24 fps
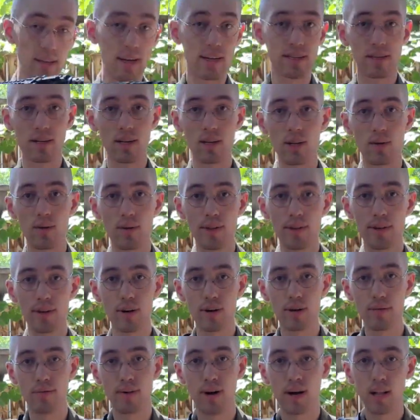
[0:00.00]
has a
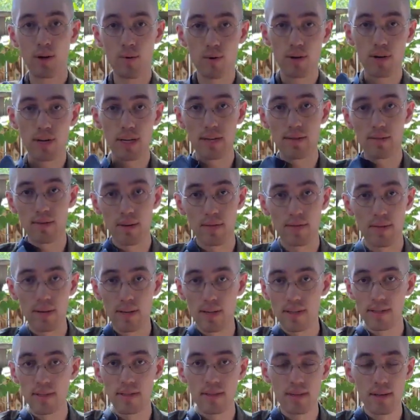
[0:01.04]
glow-in-the-dark follower, even if it
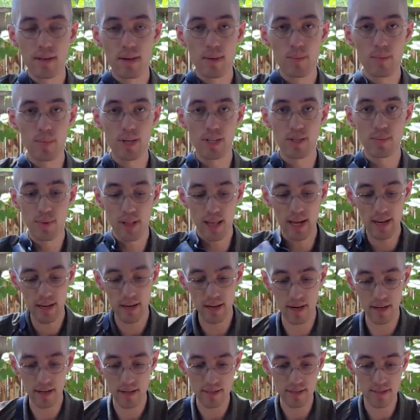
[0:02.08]
is pitch black,
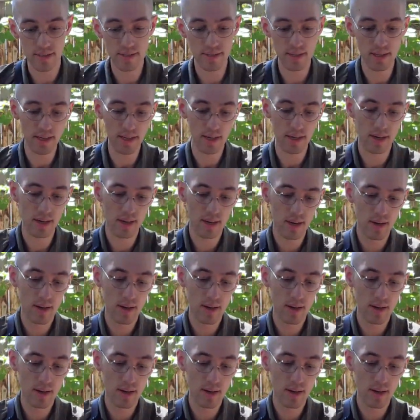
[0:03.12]
and I can see,